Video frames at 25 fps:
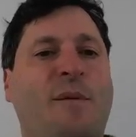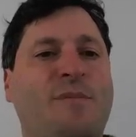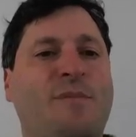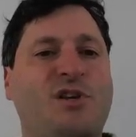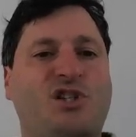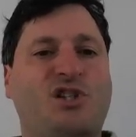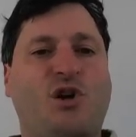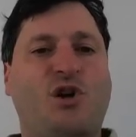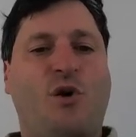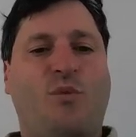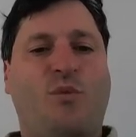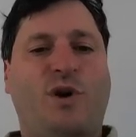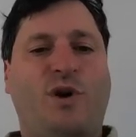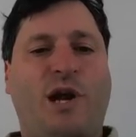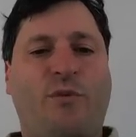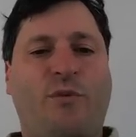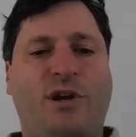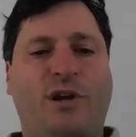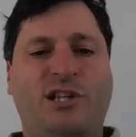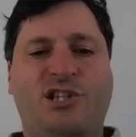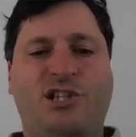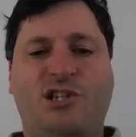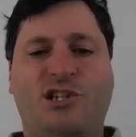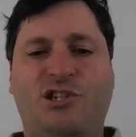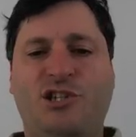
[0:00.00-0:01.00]
So what I
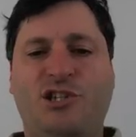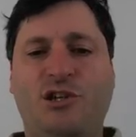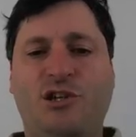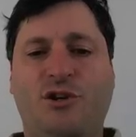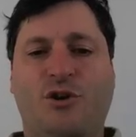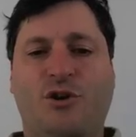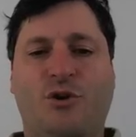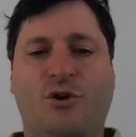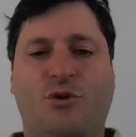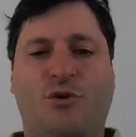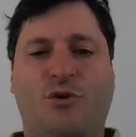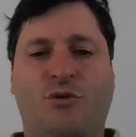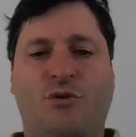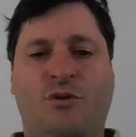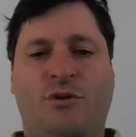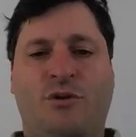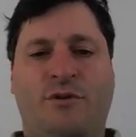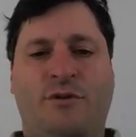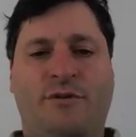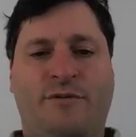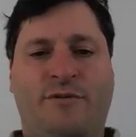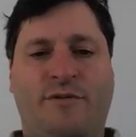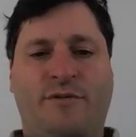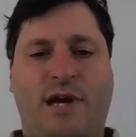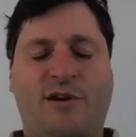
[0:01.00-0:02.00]
wanted to do,
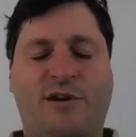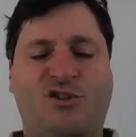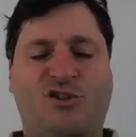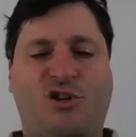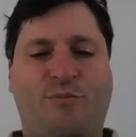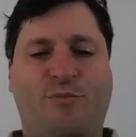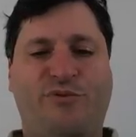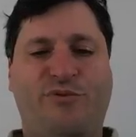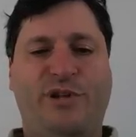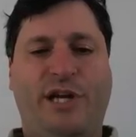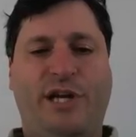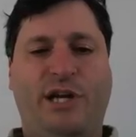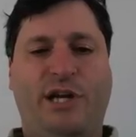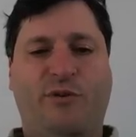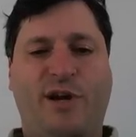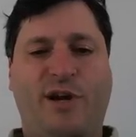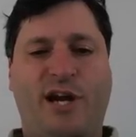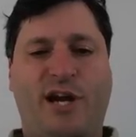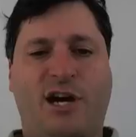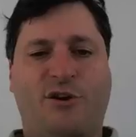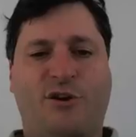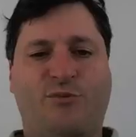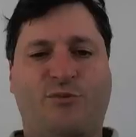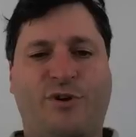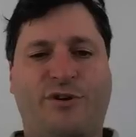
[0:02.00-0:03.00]
I was sort of playing
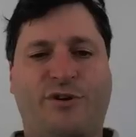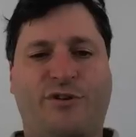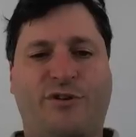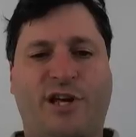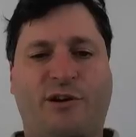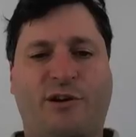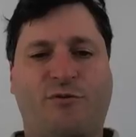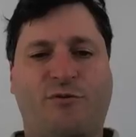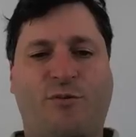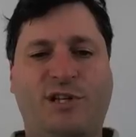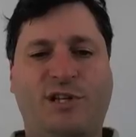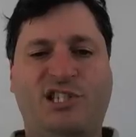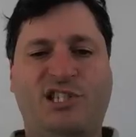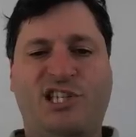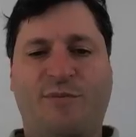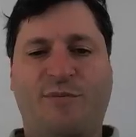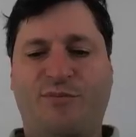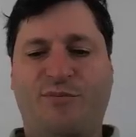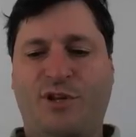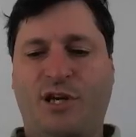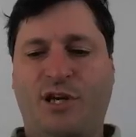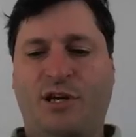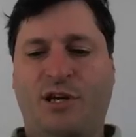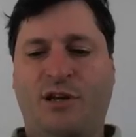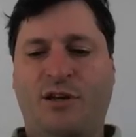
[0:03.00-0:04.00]
around with like, well, what's
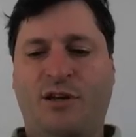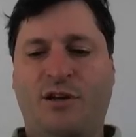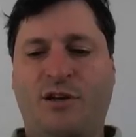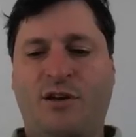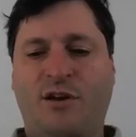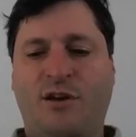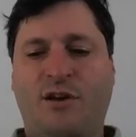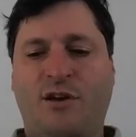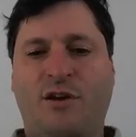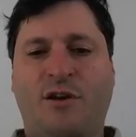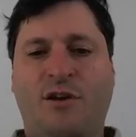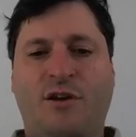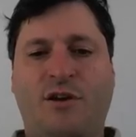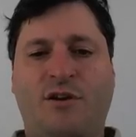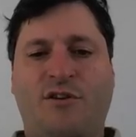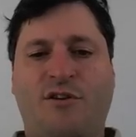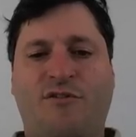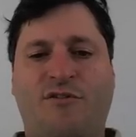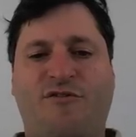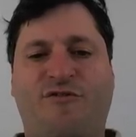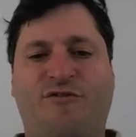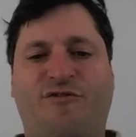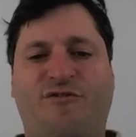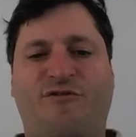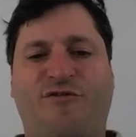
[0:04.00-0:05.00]
something
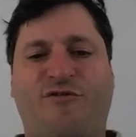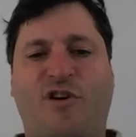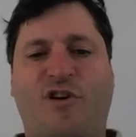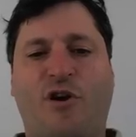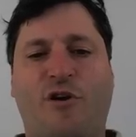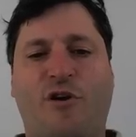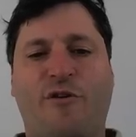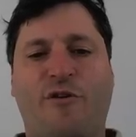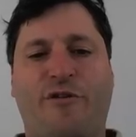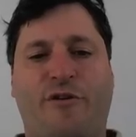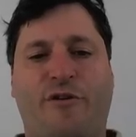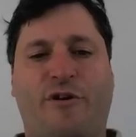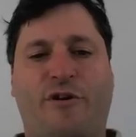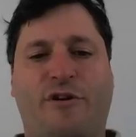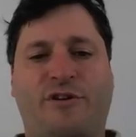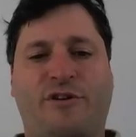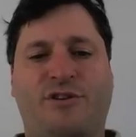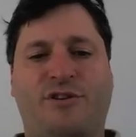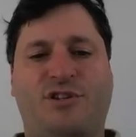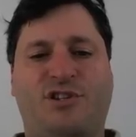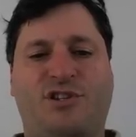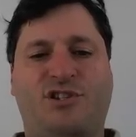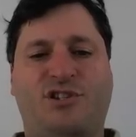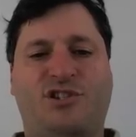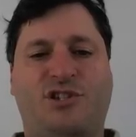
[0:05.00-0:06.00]
farther?
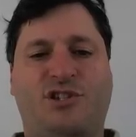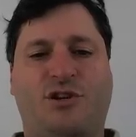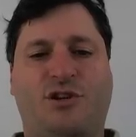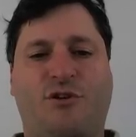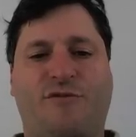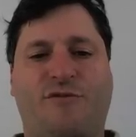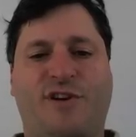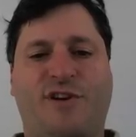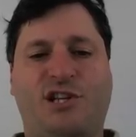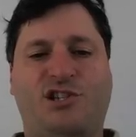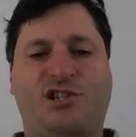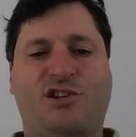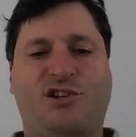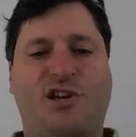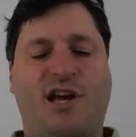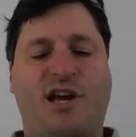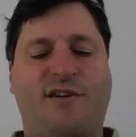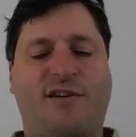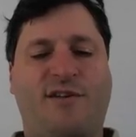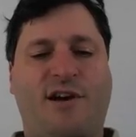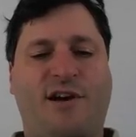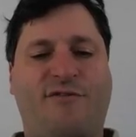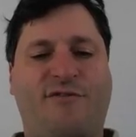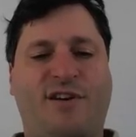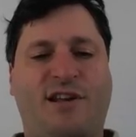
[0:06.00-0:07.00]
So eventually
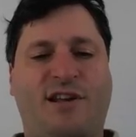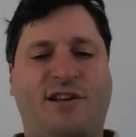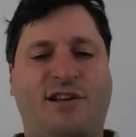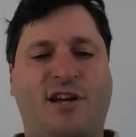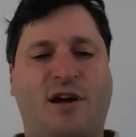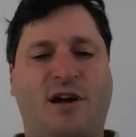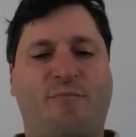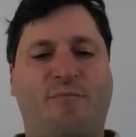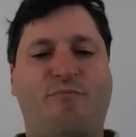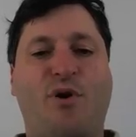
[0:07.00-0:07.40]
I found a